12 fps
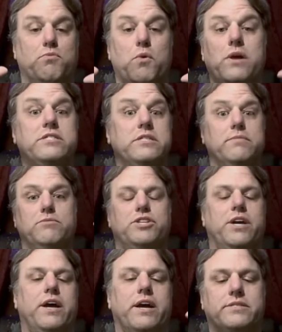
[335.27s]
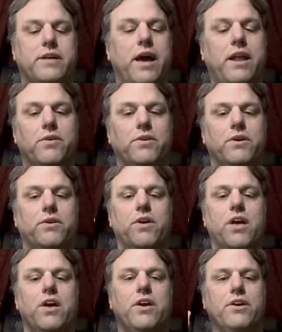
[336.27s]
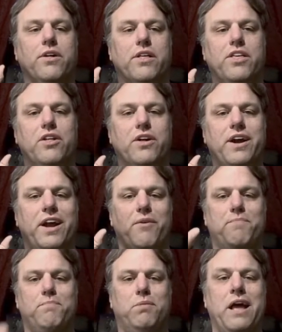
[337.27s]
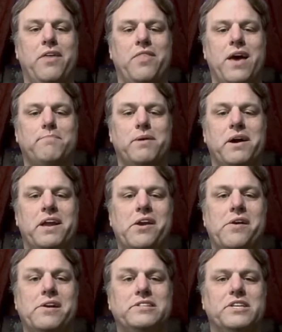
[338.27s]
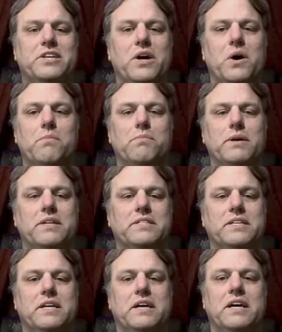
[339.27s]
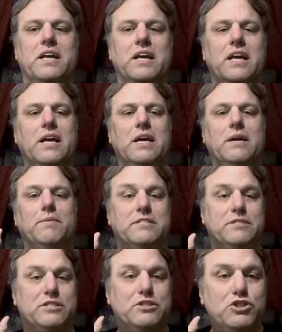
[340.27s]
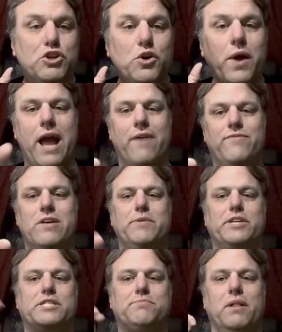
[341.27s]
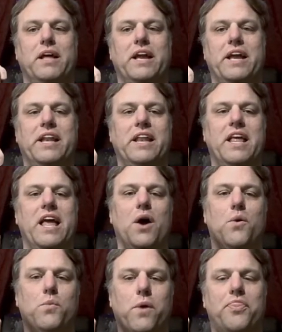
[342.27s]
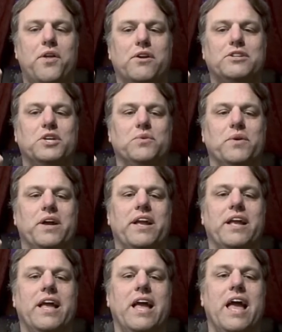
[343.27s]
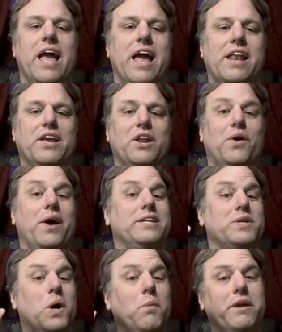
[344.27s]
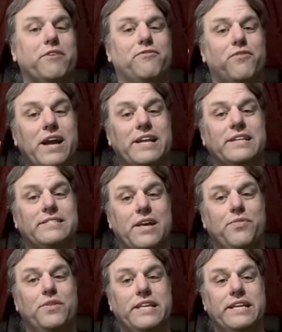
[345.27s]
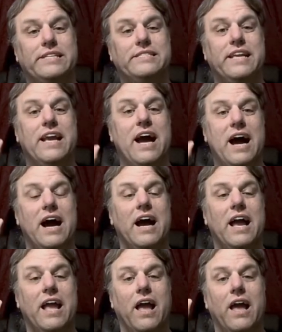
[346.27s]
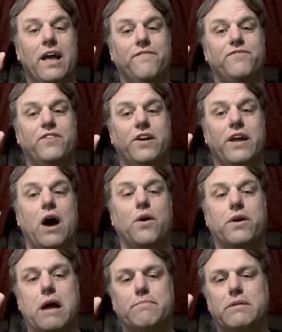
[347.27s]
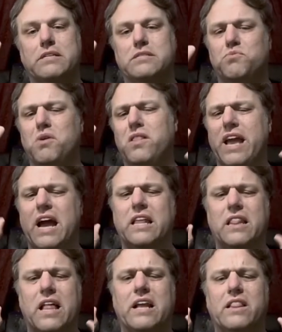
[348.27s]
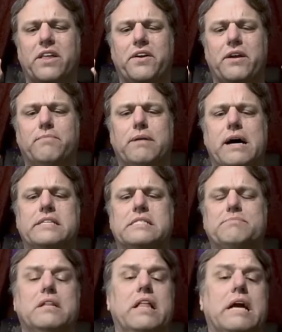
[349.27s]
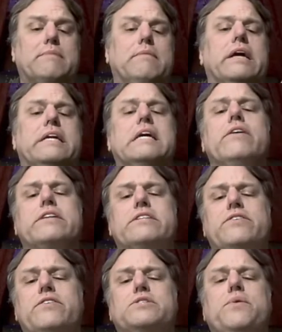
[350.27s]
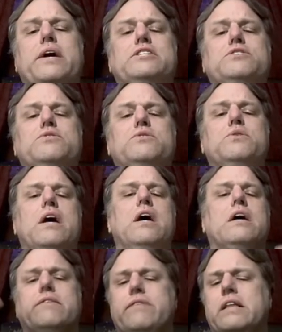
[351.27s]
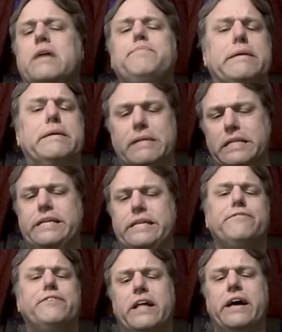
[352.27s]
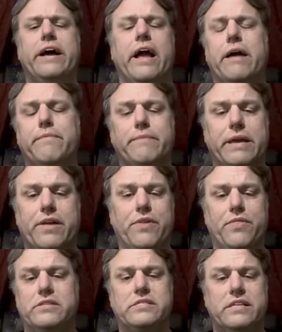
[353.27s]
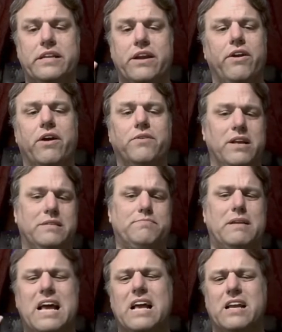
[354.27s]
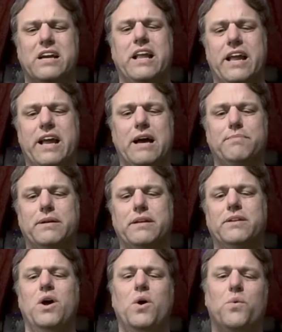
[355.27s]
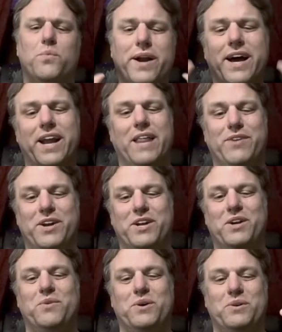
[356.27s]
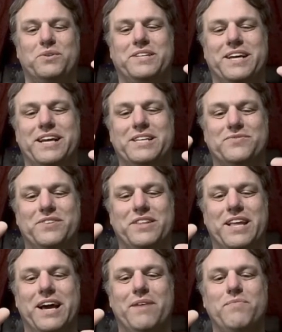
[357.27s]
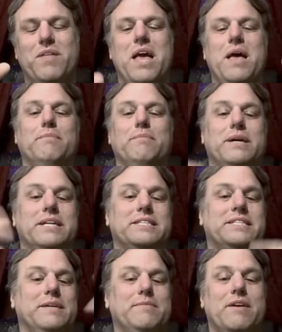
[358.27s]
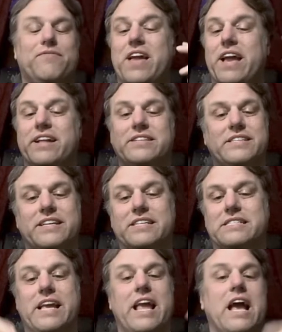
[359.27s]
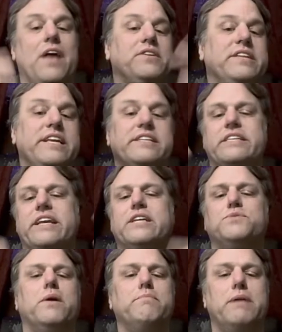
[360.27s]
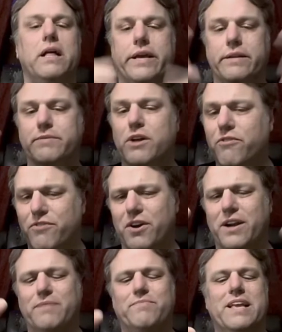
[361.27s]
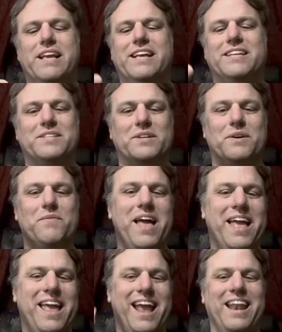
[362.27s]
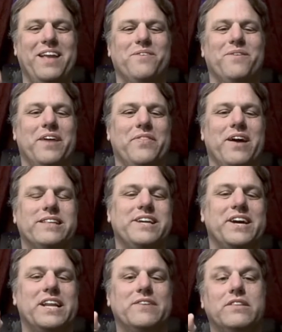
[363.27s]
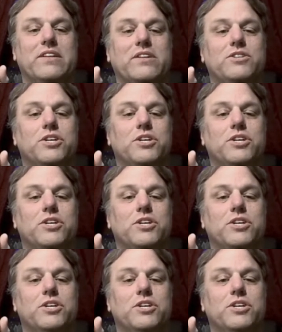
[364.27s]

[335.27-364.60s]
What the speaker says: Wisdom checks. I don't know. You'll kind of play that by ear as you go. But do have them explain what they're doing. And, you know, and don't be afraid to set the DC high if the outcome is really unlikely or impossible. Like, my character is going to develop the ability to fly in this scenario, and that's not going to happen. We're not even going to roll the dice for that. But if they insist, say, yeah, the DC is 1 million, go for it. So anyway, that's kind of a little